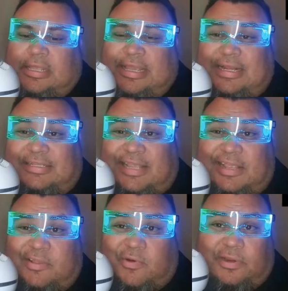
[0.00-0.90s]
It is
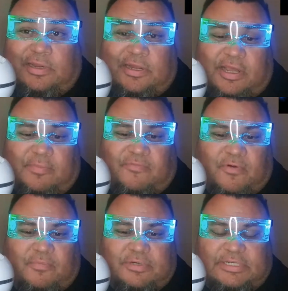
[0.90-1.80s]
in the green, up
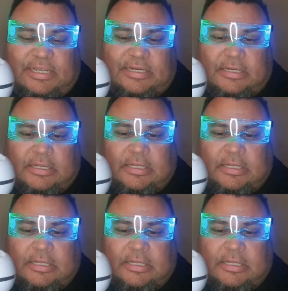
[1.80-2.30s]
4%.